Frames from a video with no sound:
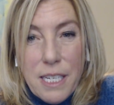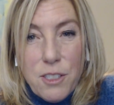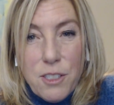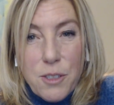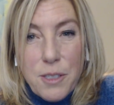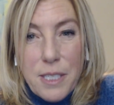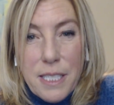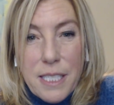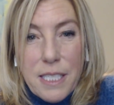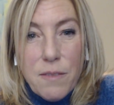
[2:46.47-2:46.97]

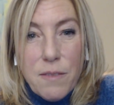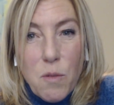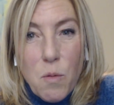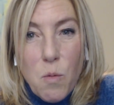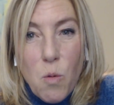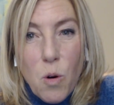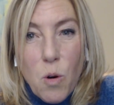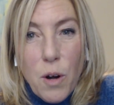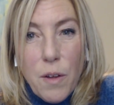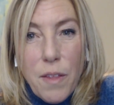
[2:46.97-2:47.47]
century civil
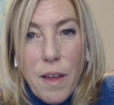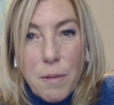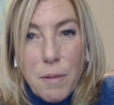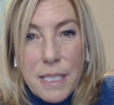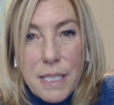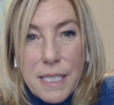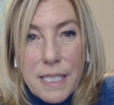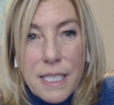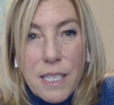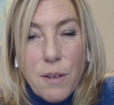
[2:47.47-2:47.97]
war that
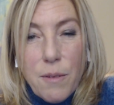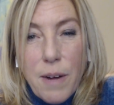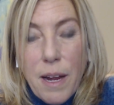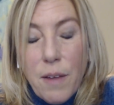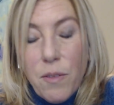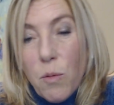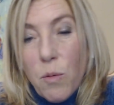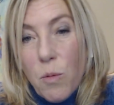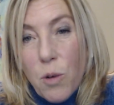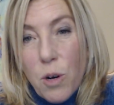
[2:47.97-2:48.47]
we see
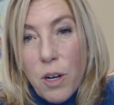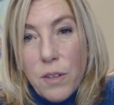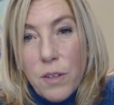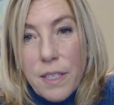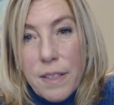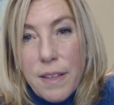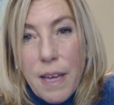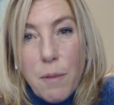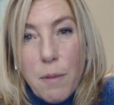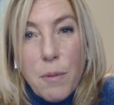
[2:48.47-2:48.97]
around the
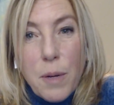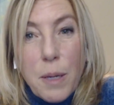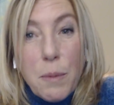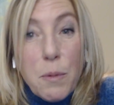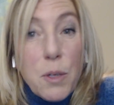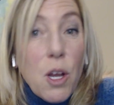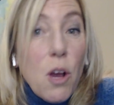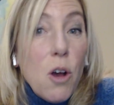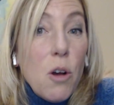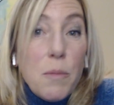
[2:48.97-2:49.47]
world and that we
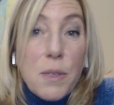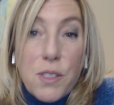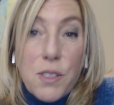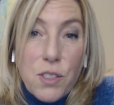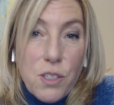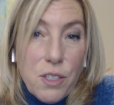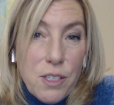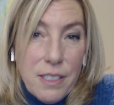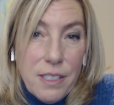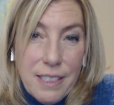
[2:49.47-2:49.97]
would
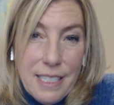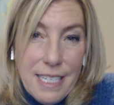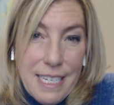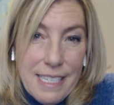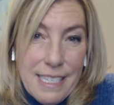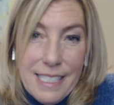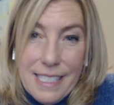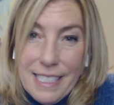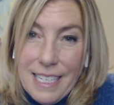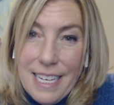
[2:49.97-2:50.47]
almost certainly
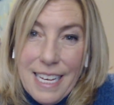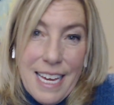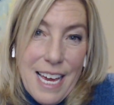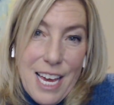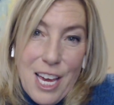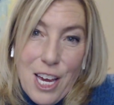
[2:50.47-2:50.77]
see